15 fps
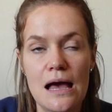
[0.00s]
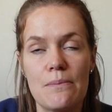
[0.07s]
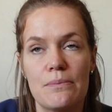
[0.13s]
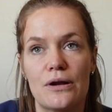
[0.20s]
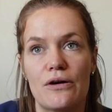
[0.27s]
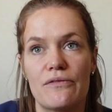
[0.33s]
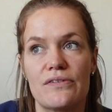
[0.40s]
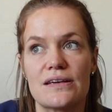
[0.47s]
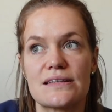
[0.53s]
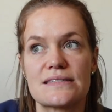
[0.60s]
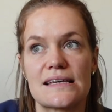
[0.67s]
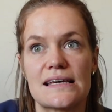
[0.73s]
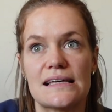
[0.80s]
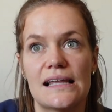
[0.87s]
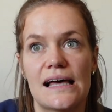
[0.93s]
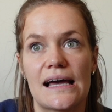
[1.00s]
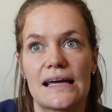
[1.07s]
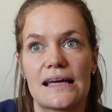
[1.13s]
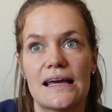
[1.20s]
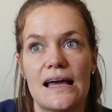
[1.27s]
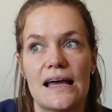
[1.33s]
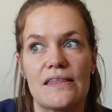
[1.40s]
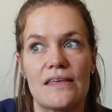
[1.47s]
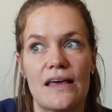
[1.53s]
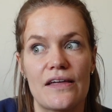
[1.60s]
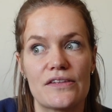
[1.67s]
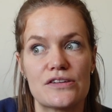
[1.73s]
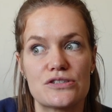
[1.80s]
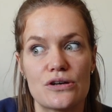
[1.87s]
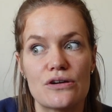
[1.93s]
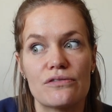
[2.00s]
But obviously like the other 2